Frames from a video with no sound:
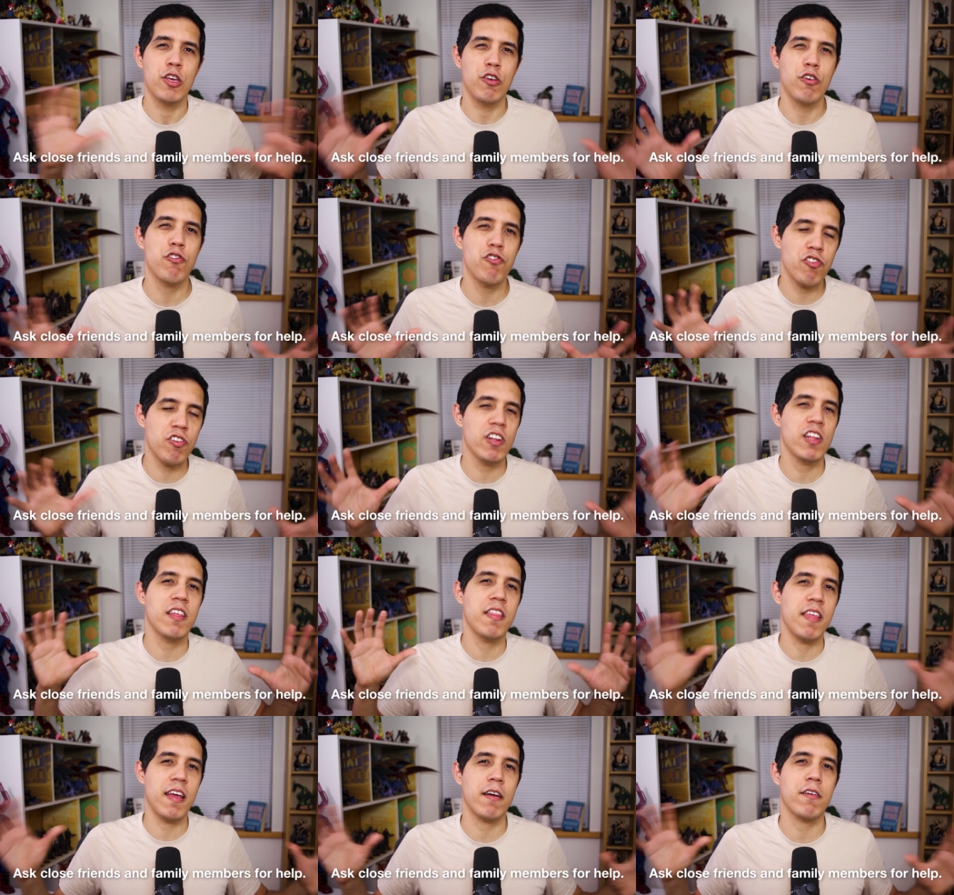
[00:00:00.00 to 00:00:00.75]

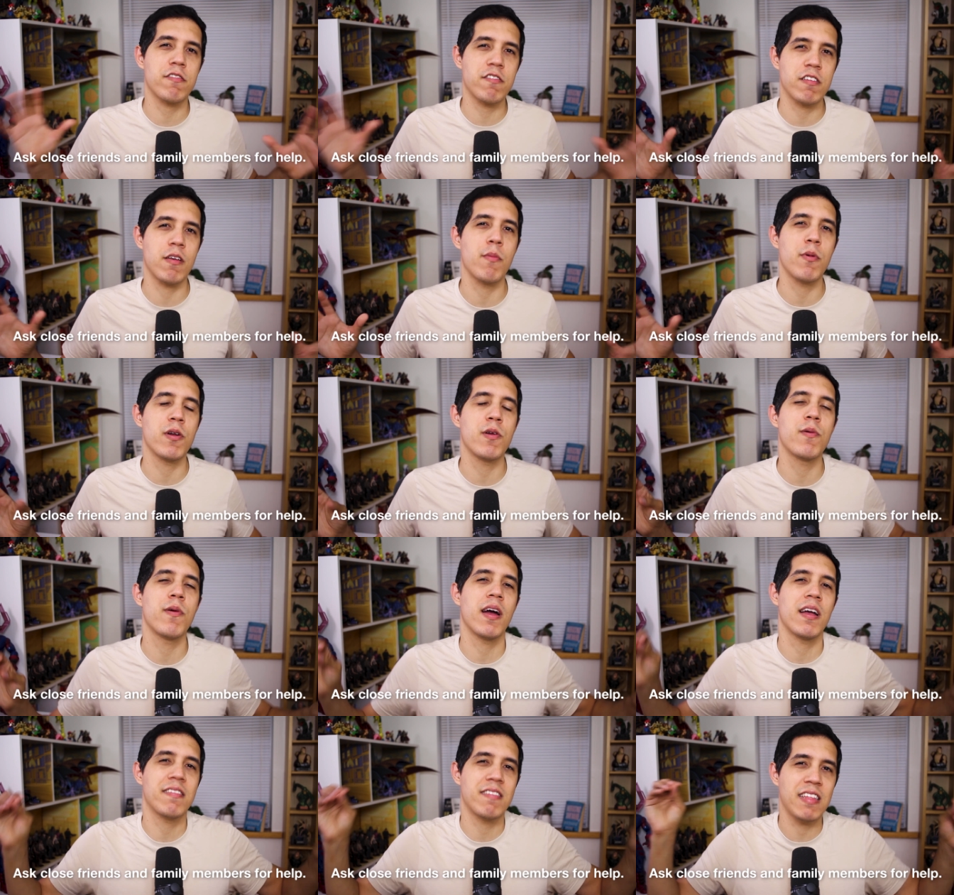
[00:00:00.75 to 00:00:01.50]
Usually, they're someone
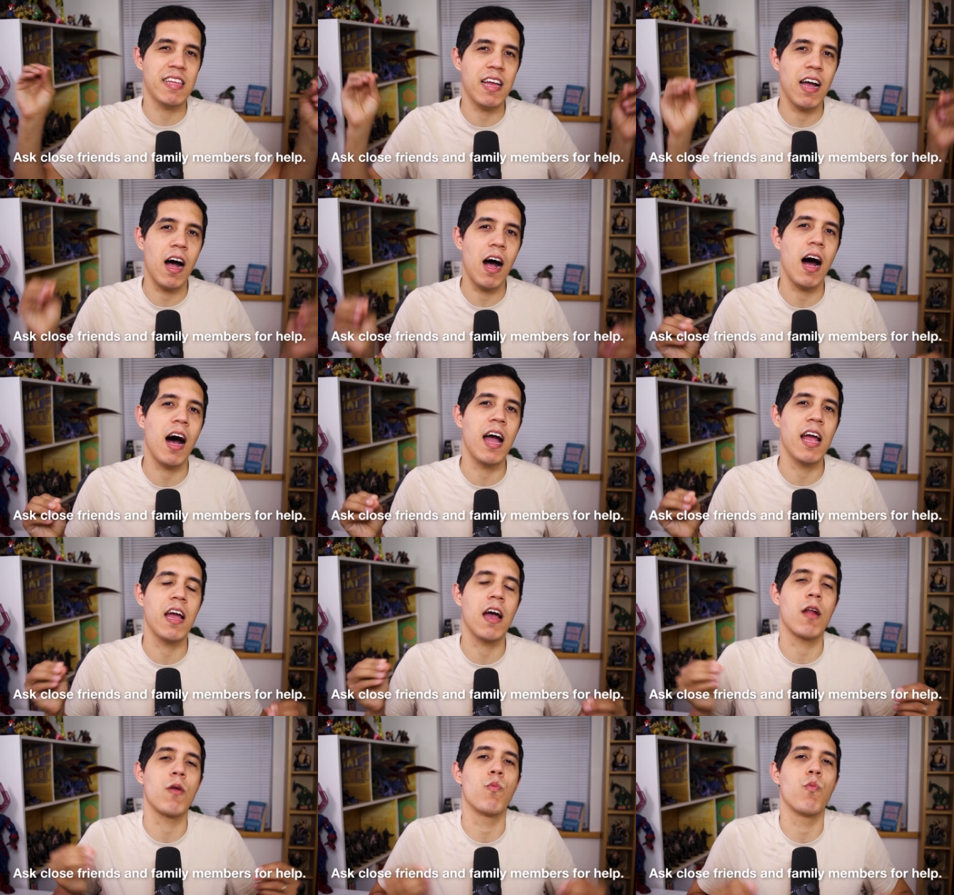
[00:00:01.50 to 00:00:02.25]
who has the
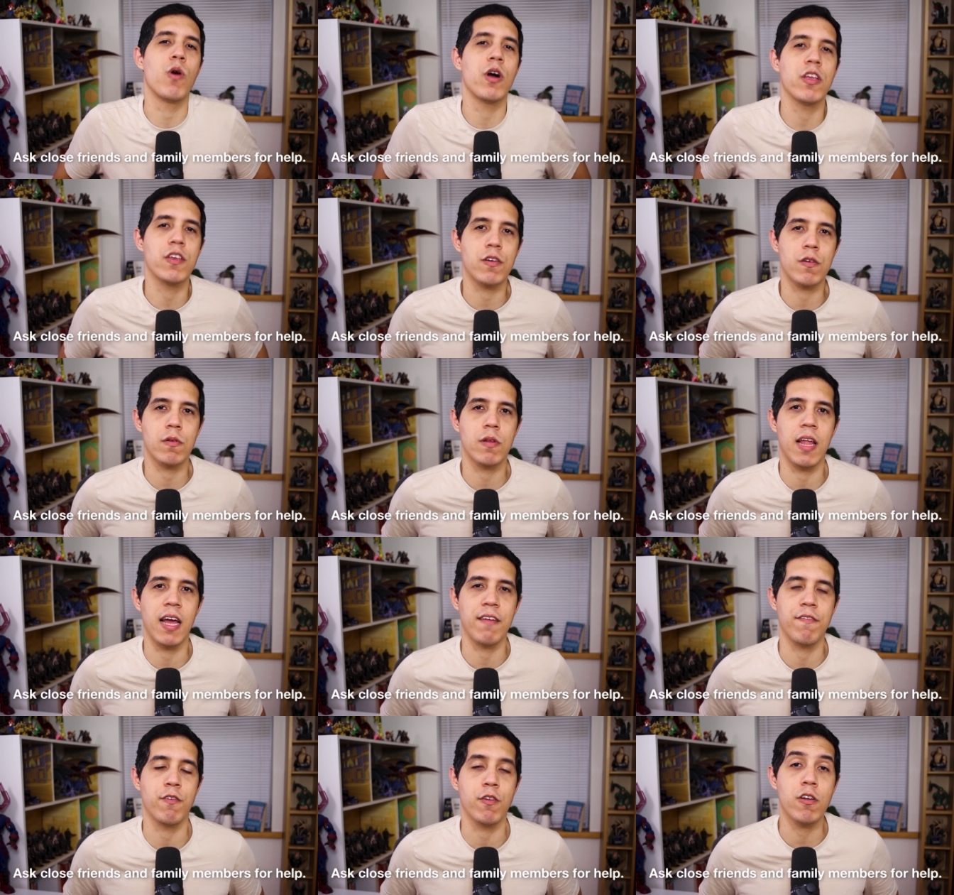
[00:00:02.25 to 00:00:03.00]
eye on what your
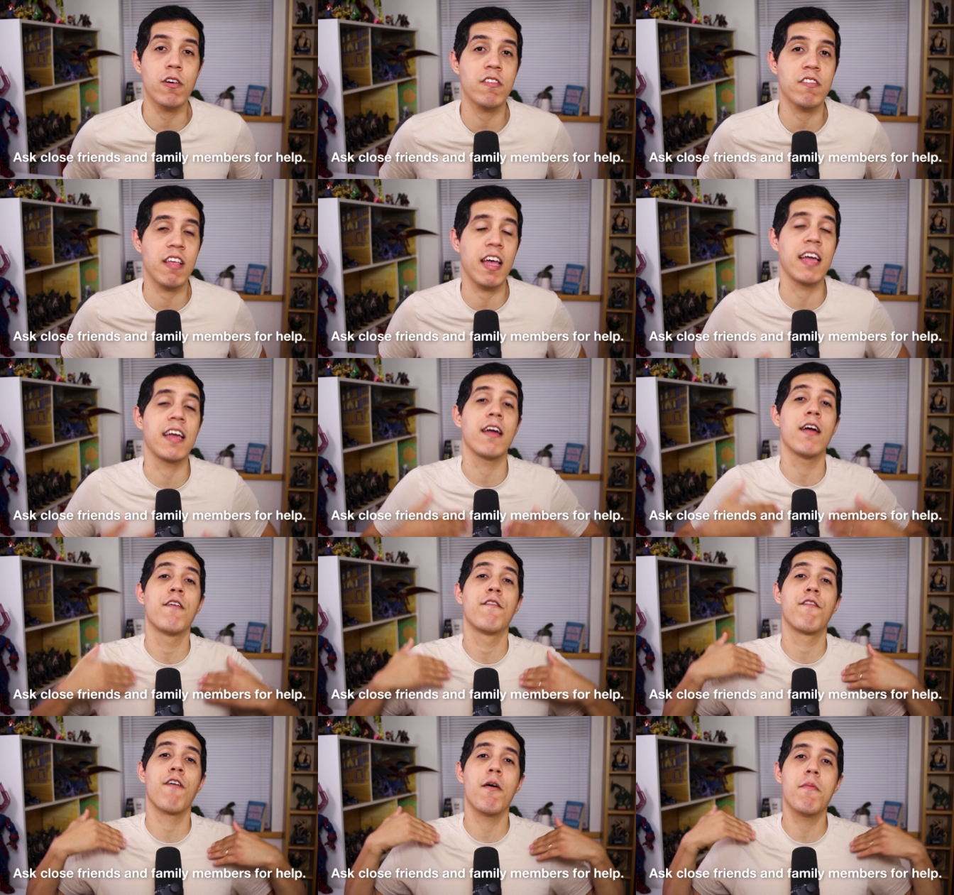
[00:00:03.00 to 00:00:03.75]
life looks like
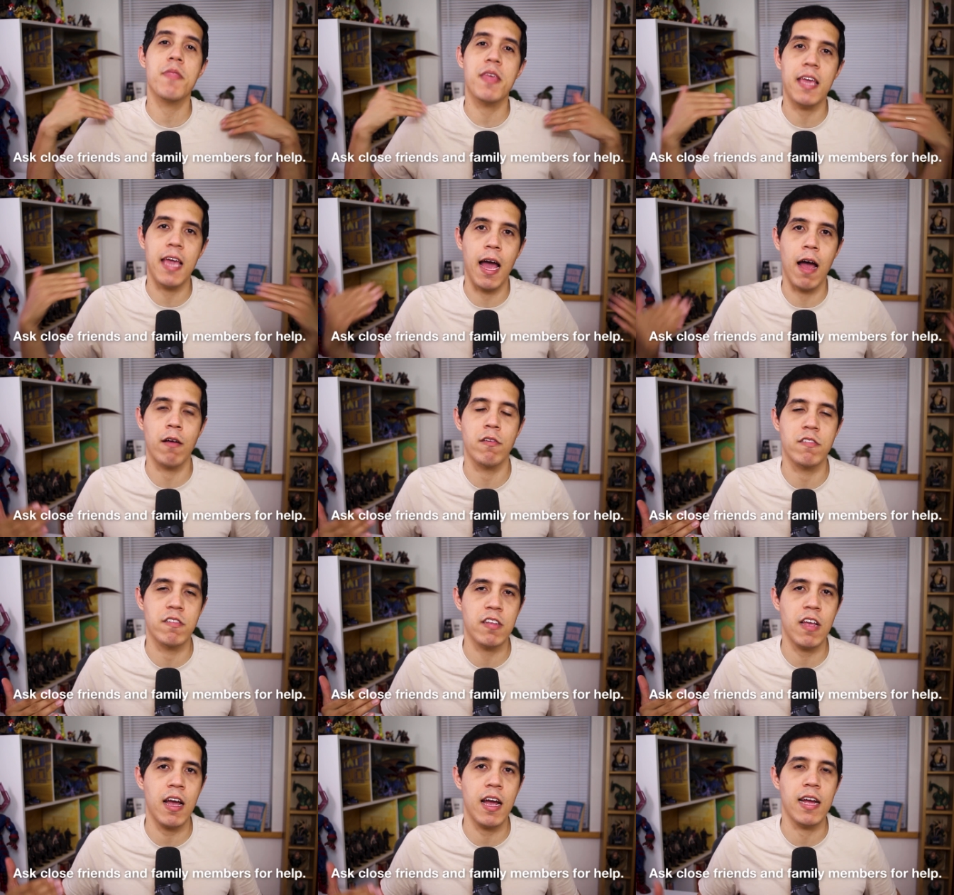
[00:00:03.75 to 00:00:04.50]
from the
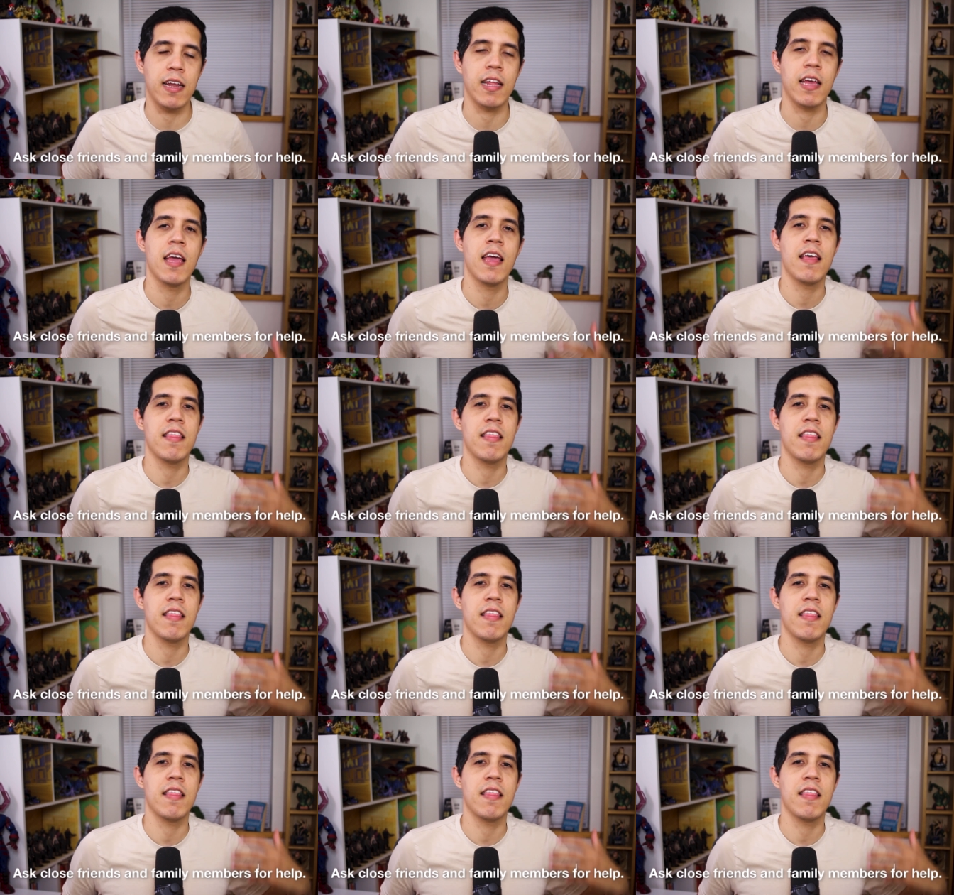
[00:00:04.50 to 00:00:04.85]
outside.